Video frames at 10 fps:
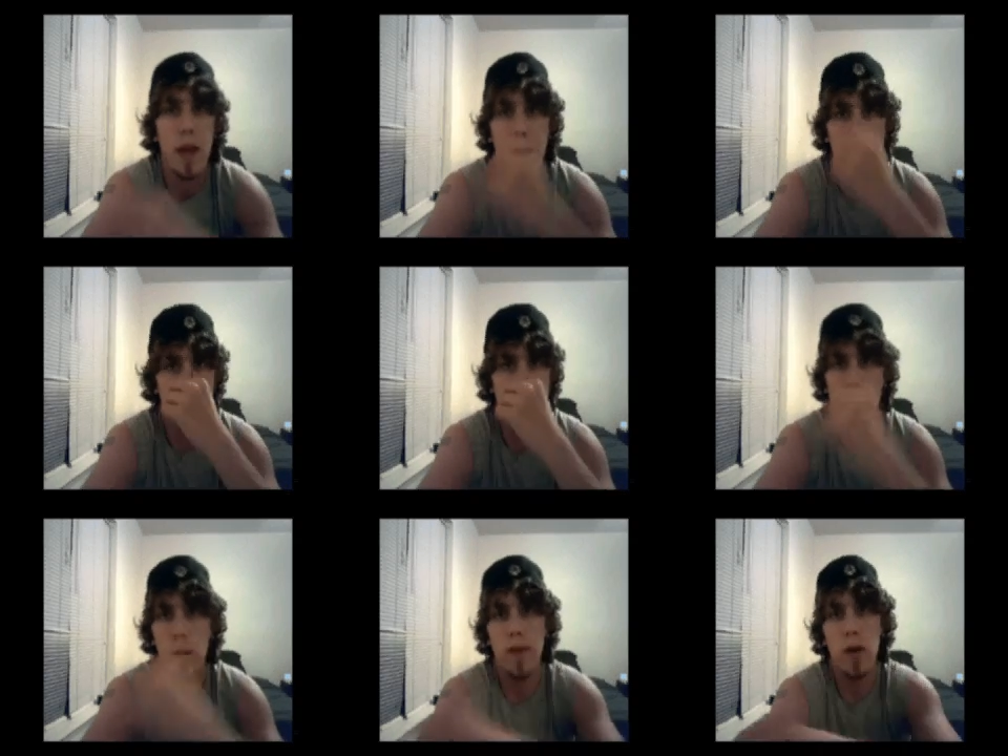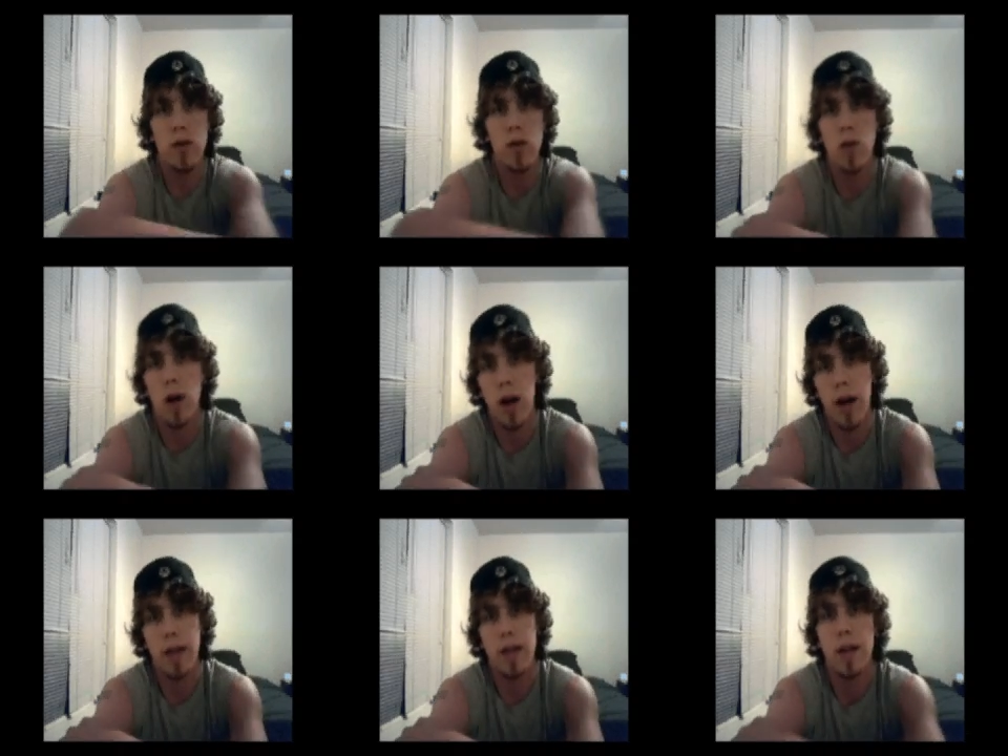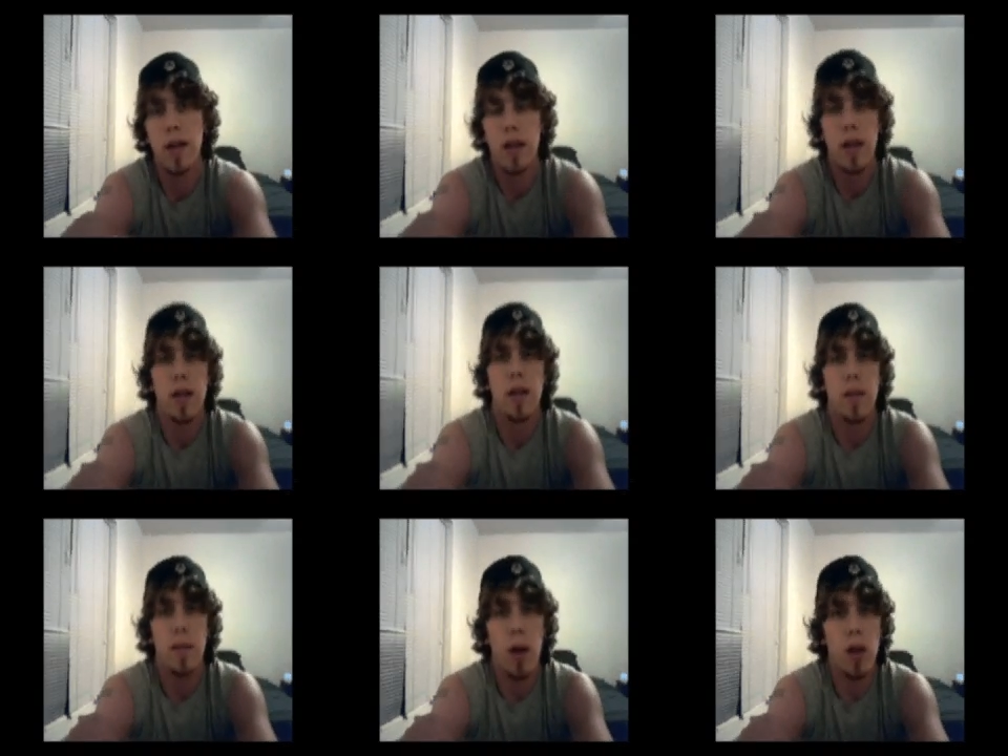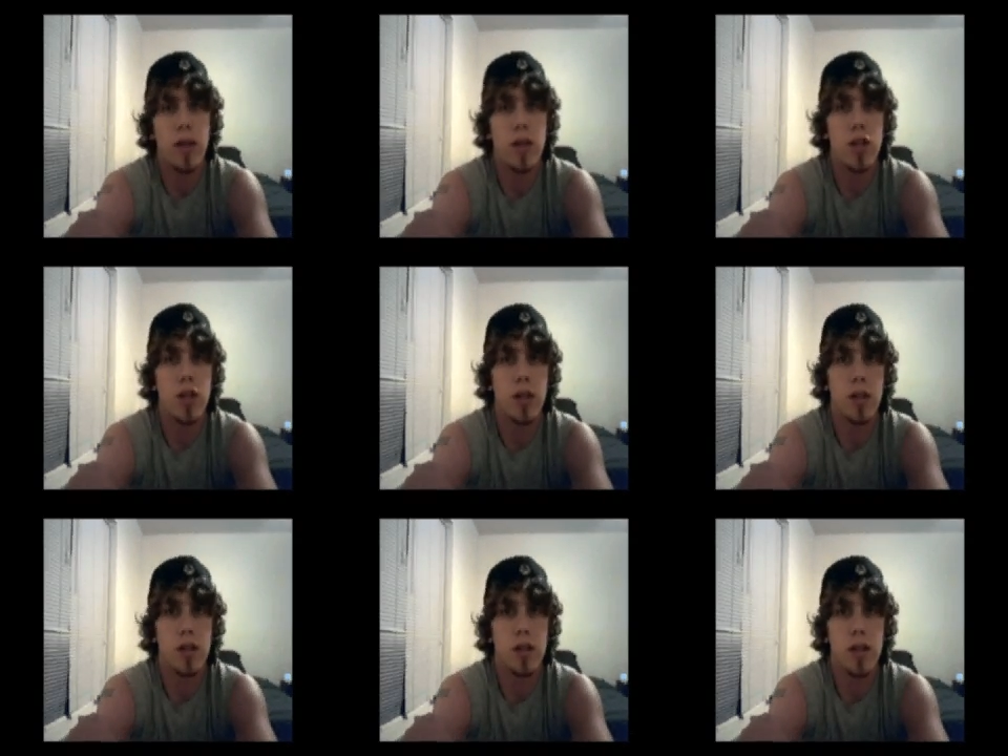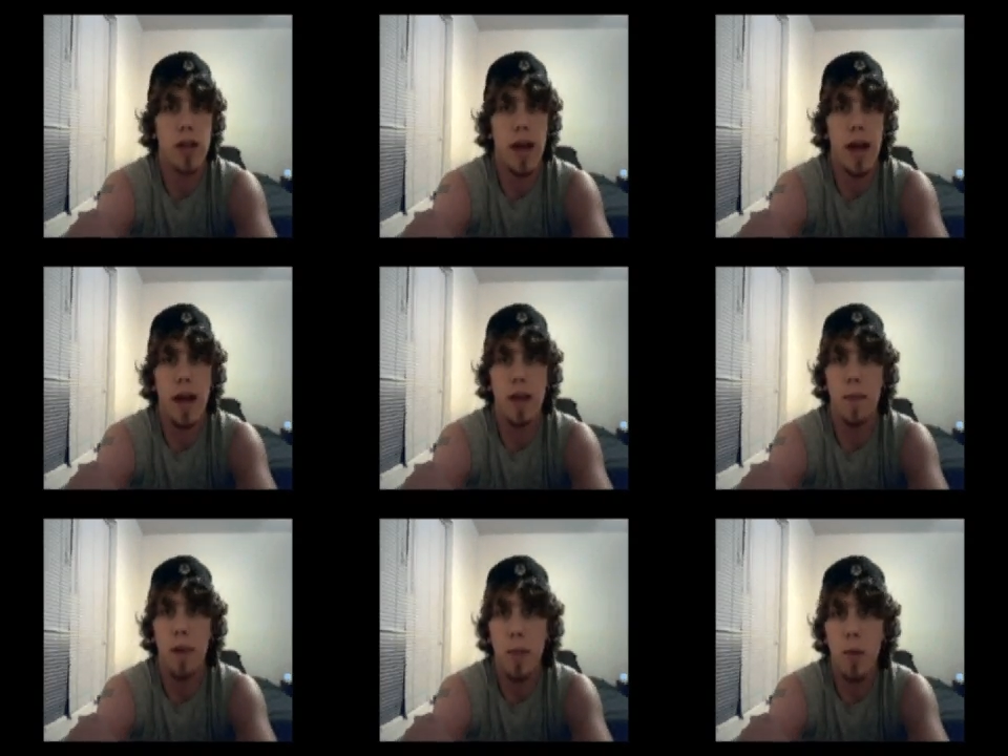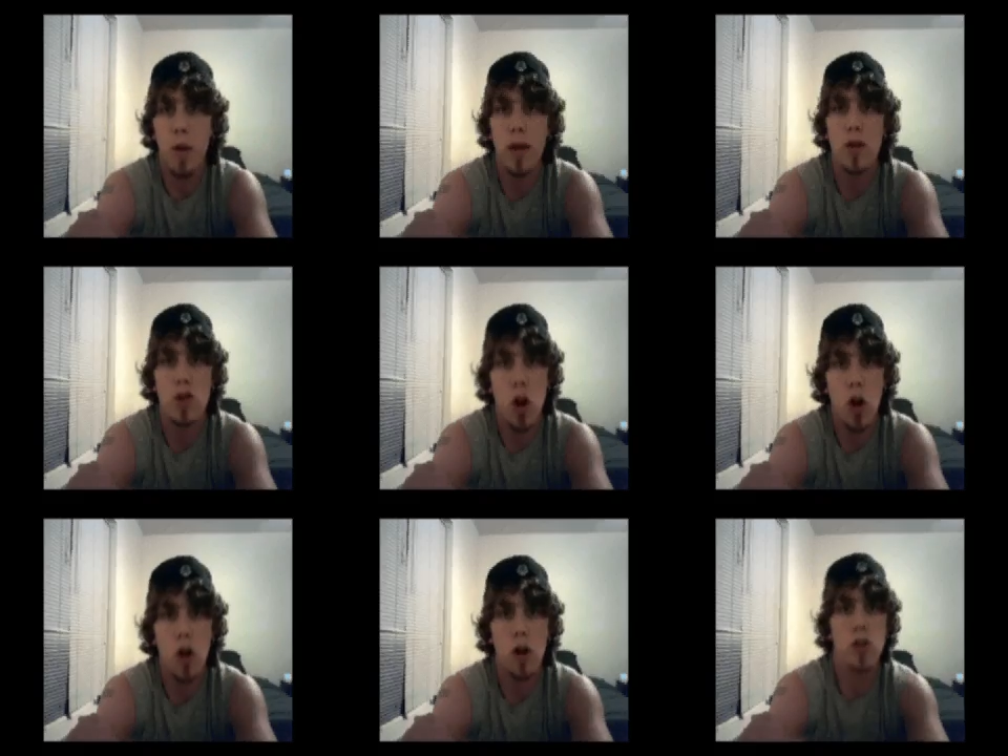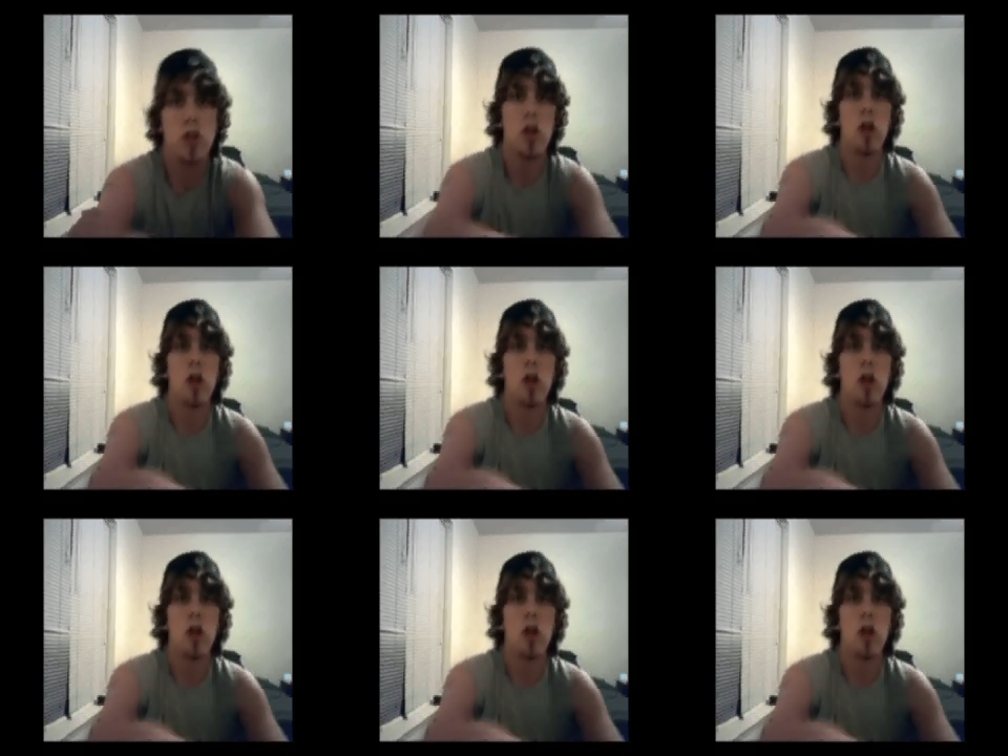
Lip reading: is we've also got politicians and the people in charge